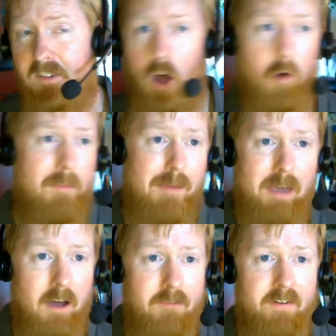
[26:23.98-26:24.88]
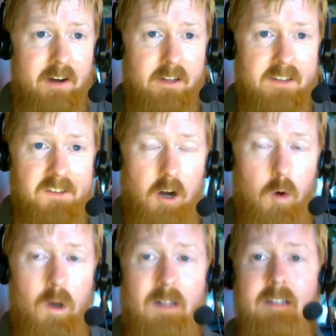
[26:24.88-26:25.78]
maybe unfairly so.
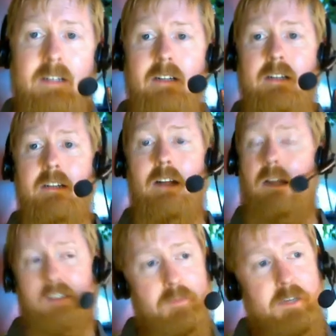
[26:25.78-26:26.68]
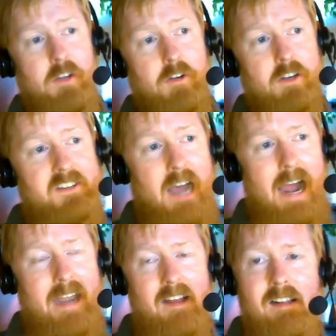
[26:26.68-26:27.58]
It's up to you to
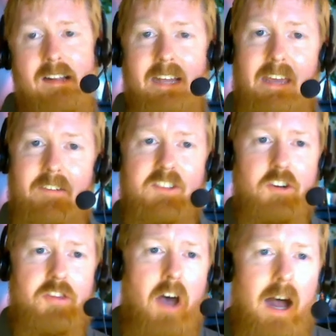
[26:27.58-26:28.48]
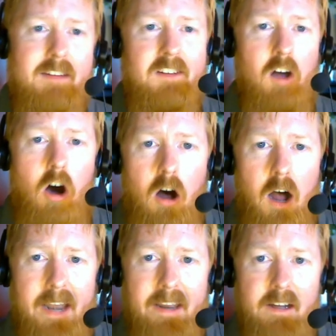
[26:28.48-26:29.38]
decide. Give us your thoughts
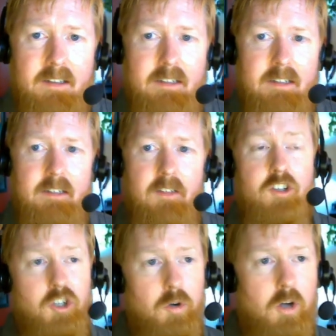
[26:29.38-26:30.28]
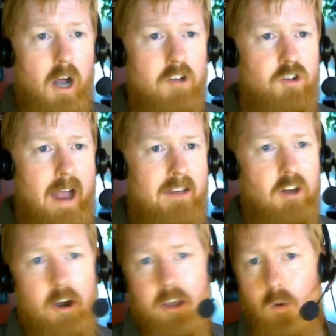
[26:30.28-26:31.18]
on the shoe contract. Are
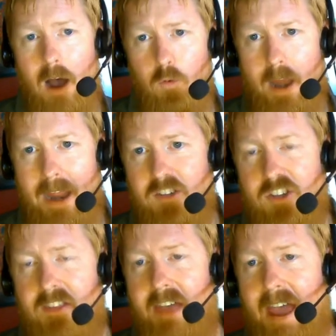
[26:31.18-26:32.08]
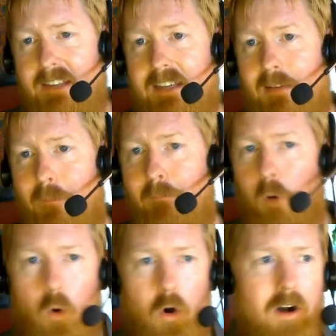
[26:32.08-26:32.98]
you outraged that more